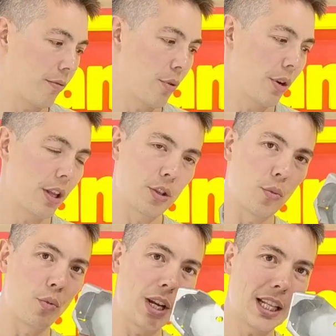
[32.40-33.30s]
straightforward.
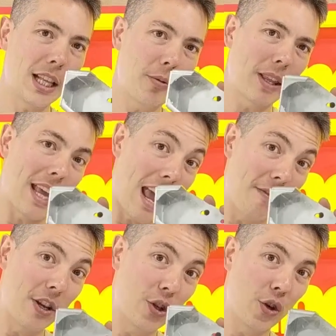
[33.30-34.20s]
It's a really
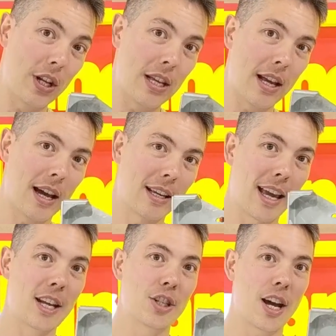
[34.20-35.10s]
heavy duty
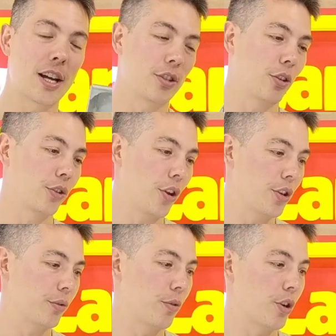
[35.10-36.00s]
gauge guard. So you'll
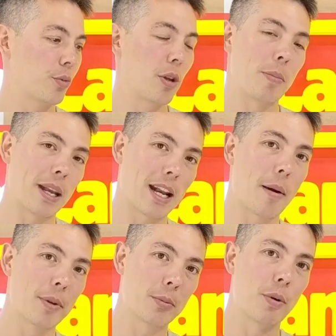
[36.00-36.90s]
notice first when you pick it
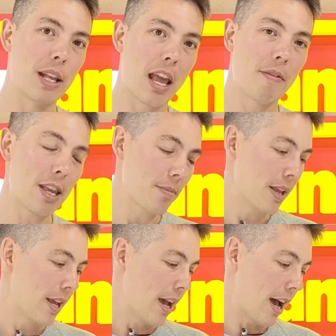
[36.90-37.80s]
up, it's pretty heavy.
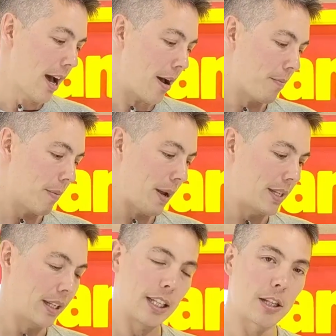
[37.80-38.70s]

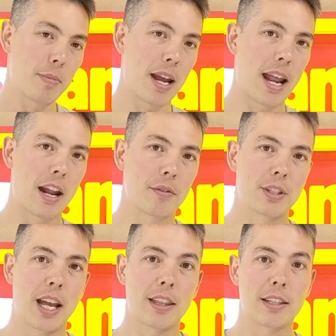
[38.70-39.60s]
Basically it's made out
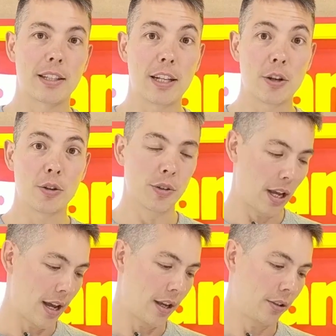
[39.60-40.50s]
of stainless
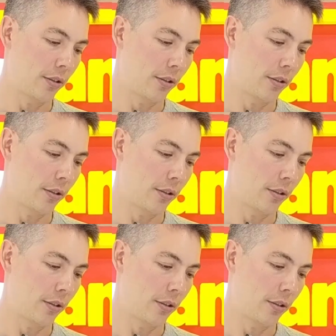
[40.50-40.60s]
steel,